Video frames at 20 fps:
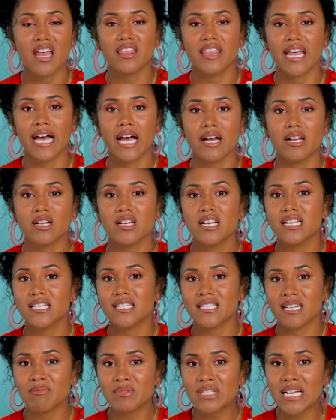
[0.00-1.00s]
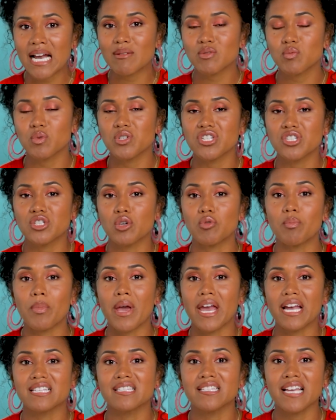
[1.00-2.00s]
that sometimes we just don't
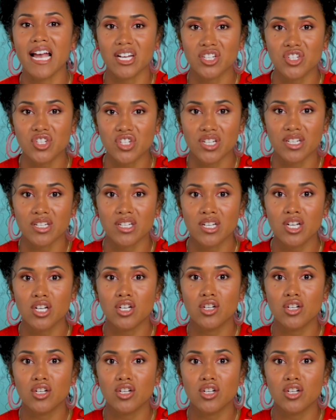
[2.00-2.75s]
pay attention